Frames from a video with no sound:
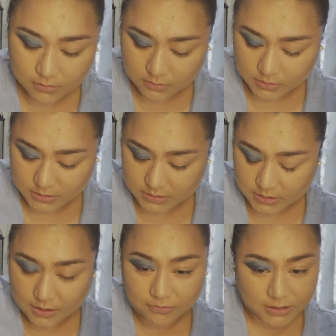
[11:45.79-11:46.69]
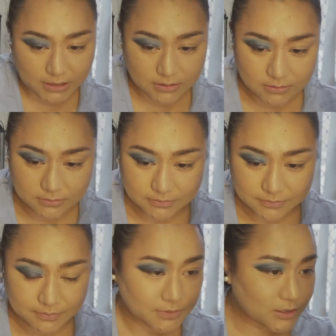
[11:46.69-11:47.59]
Oh, that's lovely.
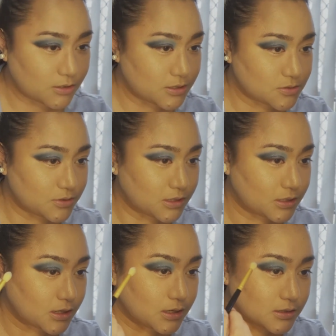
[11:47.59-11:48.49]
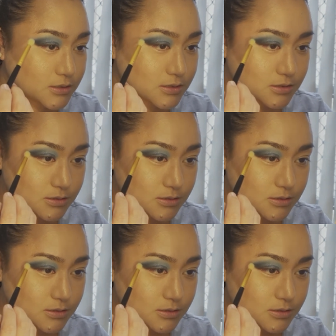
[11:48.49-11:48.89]
Oh, that's really nice.